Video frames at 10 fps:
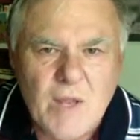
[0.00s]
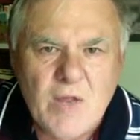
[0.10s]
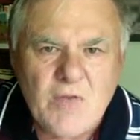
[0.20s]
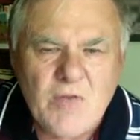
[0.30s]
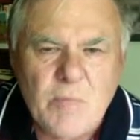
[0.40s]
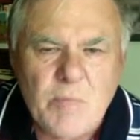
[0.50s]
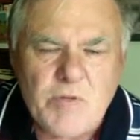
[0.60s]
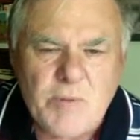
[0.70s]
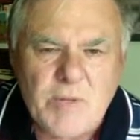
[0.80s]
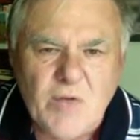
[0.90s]
So the
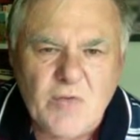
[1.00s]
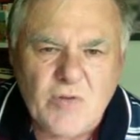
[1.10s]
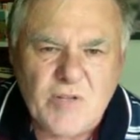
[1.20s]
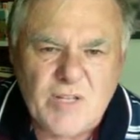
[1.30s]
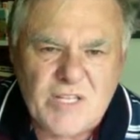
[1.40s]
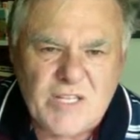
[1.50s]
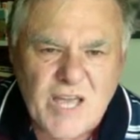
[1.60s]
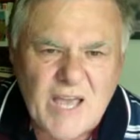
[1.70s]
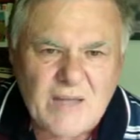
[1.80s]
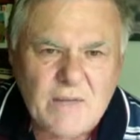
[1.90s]
bishop goes on
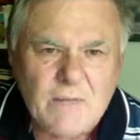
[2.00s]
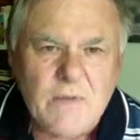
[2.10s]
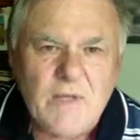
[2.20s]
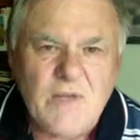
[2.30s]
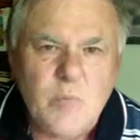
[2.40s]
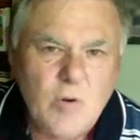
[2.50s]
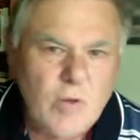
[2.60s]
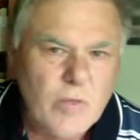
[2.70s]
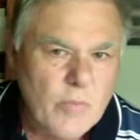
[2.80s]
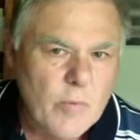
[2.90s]
e8. That's what I
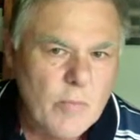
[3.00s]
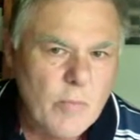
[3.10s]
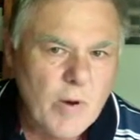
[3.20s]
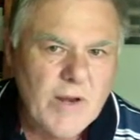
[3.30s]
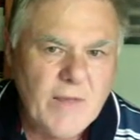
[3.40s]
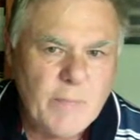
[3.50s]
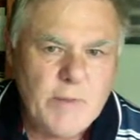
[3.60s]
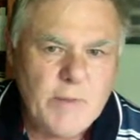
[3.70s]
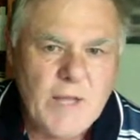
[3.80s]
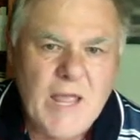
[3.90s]
thought might happen.